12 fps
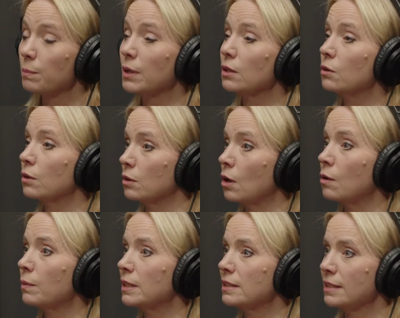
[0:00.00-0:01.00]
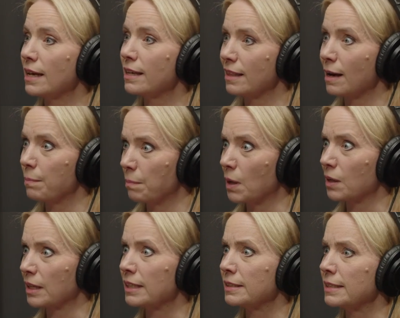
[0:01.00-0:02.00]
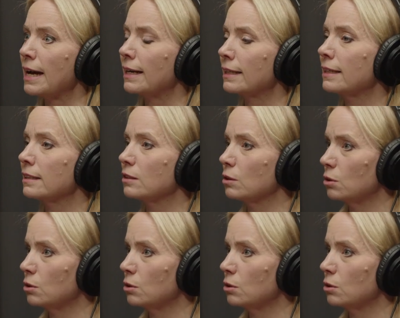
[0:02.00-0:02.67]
but you can always take that market data